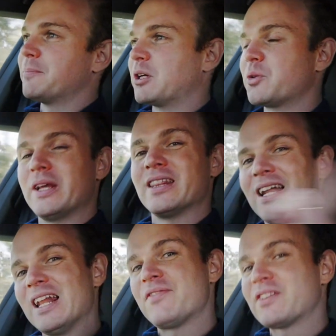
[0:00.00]
it between the
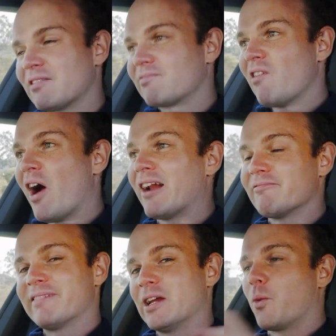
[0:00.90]
left and right
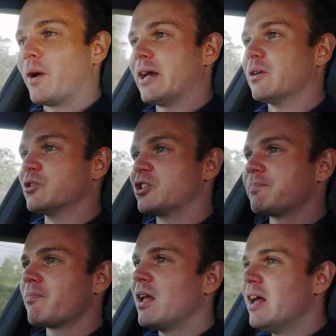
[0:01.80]
rear wheels.
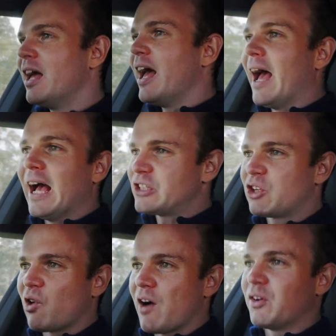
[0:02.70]
As you
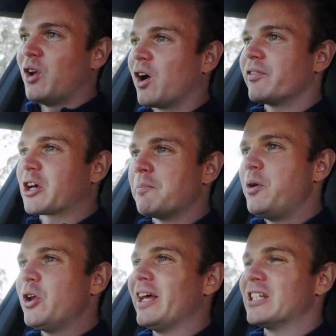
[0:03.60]
drive along, the
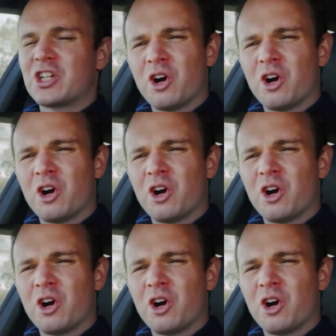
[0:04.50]
computer is